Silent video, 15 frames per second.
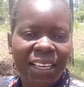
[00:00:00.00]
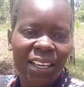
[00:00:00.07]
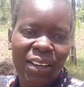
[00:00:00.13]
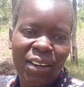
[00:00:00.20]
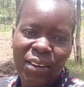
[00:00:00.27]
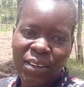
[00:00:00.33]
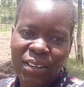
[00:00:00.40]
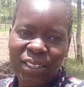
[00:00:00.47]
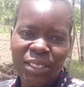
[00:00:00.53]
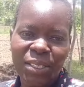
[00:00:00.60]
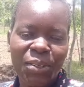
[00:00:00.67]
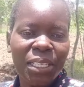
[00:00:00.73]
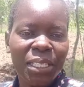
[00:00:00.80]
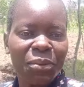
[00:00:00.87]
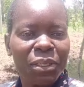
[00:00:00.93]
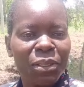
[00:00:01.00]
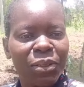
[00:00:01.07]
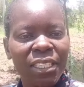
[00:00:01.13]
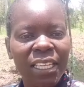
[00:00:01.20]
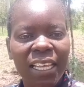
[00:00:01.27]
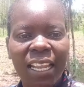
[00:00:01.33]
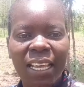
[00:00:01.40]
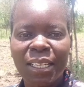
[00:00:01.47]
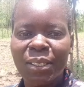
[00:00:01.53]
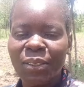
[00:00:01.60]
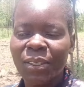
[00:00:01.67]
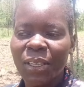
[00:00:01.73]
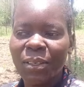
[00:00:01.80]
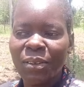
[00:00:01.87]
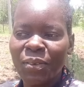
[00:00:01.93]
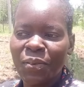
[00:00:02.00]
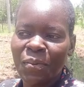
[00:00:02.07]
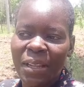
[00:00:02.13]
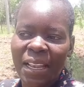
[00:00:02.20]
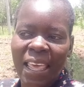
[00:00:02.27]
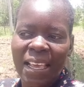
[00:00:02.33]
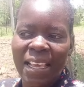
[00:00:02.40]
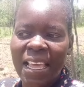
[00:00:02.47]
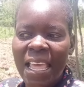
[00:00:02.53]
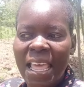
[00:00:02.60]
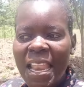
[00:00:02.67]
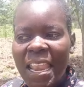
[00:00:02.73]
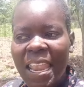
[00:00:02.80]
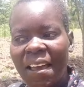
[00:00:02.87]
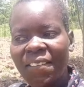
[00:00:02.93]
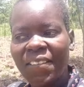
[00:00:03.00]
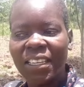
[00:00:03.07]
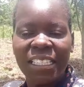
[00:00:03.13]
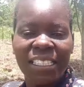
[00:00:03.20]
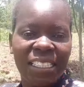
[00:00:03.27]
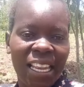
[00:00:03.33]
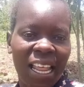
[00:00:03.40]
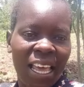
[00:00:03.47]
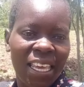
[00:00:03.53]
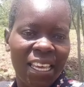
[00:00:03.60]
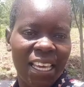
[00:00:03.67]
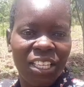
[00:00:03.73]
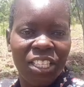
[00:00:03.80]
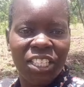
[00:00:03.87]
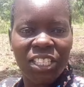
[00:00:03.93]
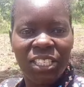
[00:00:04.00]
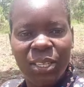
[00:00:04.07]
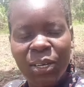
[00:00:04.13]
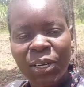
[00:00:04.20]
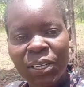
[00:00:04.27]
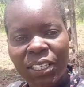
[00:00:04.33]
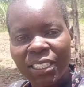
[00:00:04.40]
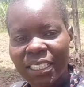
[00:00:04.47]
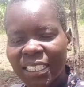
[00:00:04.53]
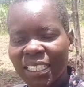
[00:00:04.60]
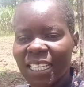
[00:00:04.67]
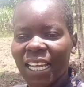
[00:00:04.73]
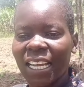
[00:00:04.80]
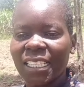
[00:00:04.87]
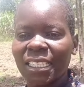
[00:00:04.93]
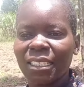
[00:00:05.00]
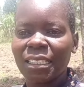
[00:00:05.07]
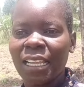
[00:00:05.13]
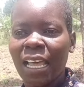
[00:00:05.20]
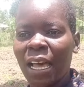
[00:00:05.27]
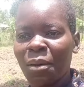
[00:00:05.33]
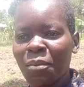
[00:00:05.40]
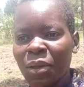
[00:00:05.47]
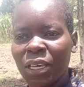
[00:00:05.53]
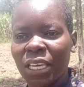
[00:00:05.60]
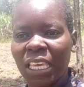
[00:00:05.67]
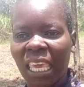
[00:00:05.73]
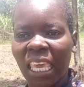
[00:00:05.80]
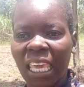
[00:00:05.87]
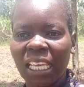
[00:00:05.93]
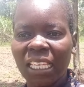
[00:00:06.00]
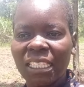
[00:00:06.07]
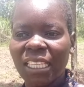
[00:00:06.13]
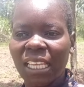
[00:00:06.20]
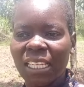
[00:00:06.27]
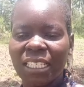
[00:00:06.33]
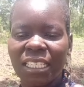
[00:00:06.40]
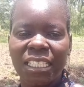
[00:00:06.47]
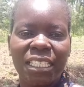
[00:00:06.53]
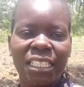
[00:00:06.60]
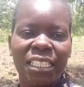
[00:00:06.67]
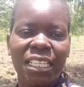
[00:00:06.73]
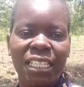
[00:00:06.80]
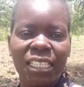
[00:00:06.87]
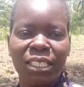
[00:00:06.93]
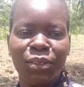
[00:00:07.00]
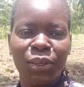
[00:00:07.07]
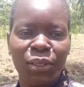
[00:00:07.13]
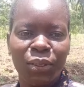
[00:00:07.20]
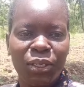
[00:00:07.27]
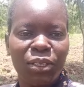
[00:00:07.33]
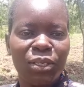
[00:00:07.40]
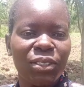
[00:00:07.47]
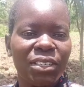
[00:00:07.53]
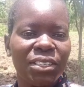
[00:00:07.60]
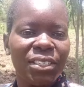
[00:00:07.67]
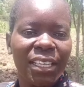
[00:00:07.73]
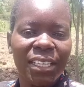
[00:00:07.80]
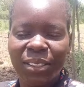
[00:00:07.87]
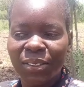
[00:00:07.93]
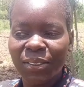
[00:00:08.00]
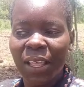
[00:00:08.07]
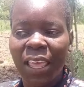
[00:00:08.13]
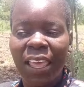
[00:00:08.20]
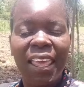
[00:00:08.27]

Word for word: Gosh, you want me to say lie to you, then you'd be like, Lavine is lying and she's old. She has uh, big kids and she doesn't want to introduce us to